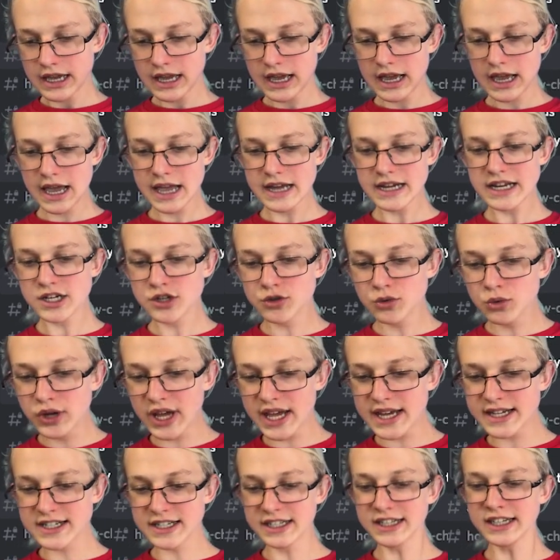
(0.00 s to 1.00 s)
And it will
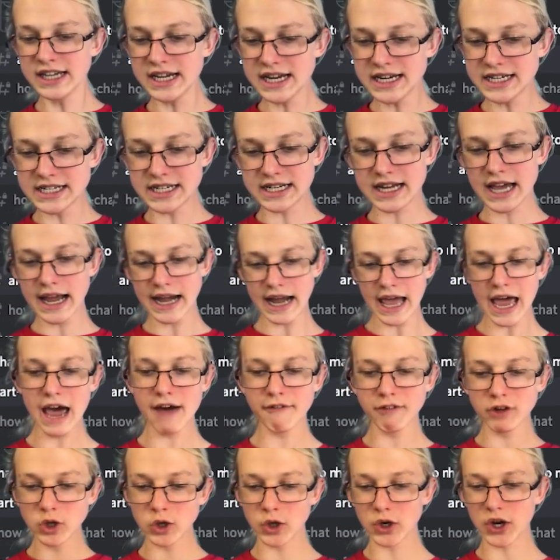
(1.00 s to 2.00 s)
get deleted, and have
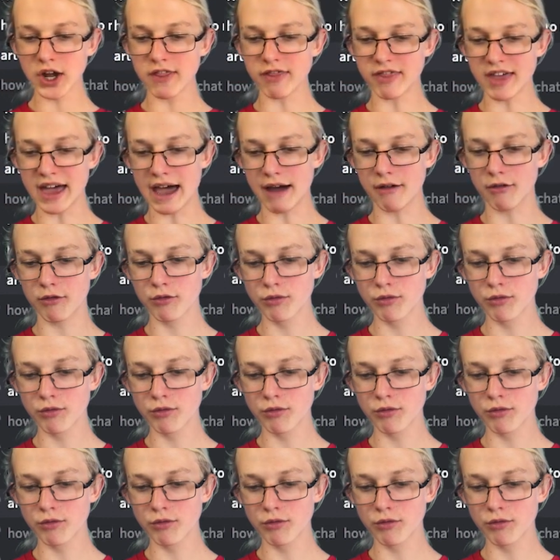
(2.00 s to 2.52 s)
a look at that.